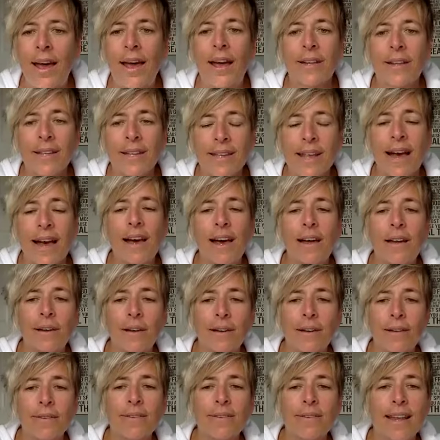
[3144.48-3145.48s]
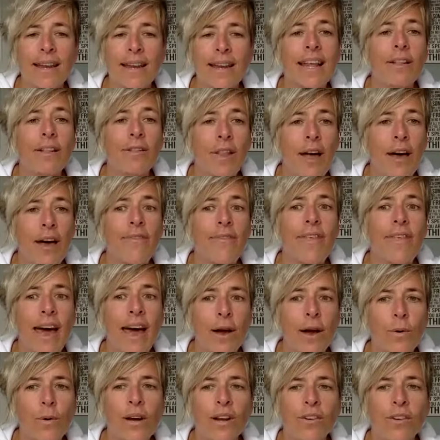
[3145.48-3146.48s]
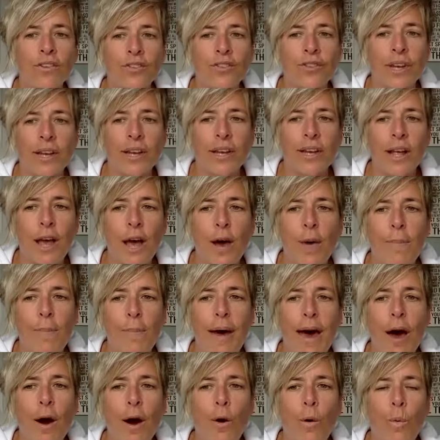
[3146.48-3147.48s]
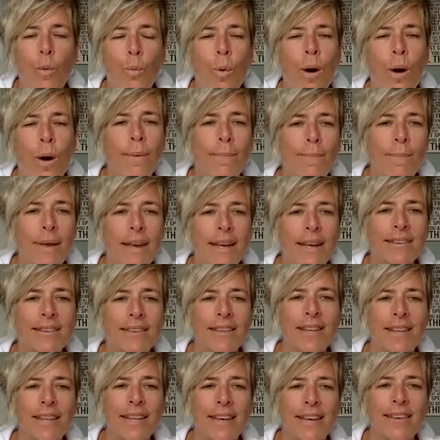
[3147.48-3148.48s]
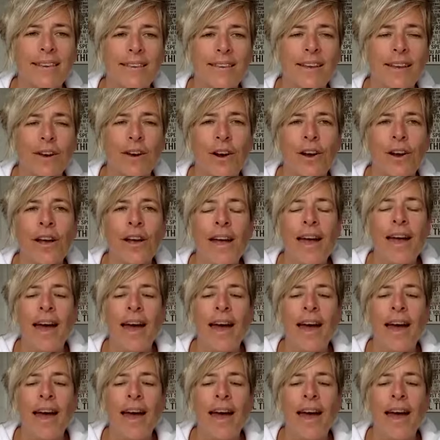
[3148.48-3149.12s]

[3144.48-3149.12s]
Scott said he loved that question about what makes it easier.